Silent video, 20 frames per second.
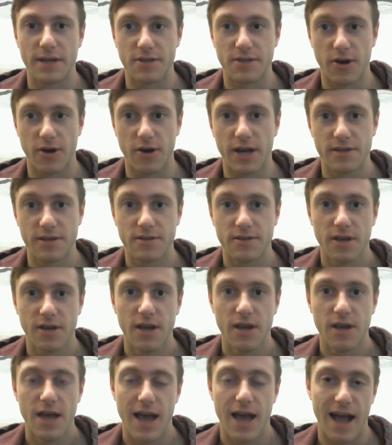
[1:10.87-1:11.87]
DICE
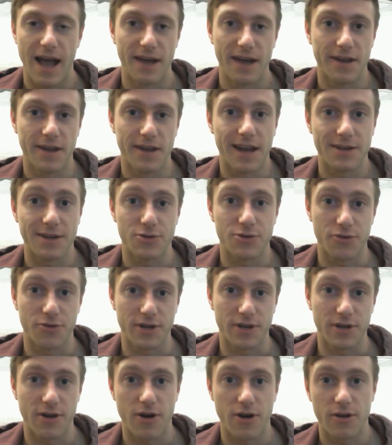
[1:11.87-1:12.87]
and Electronic
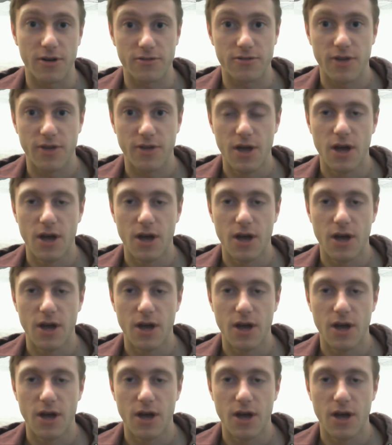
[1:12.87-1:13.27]
Arts.